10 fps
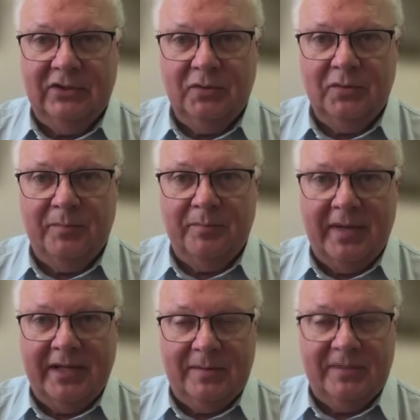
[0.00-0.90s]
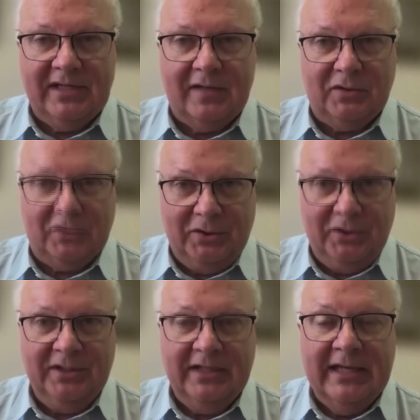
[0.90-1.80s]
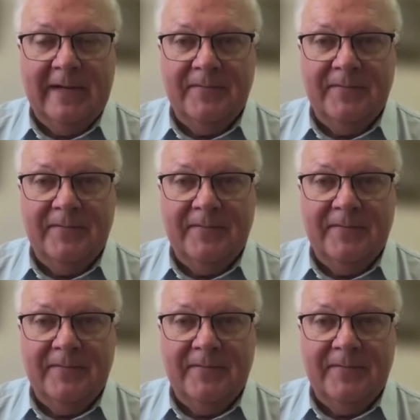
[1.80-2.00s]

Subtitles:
and to make themselves heard.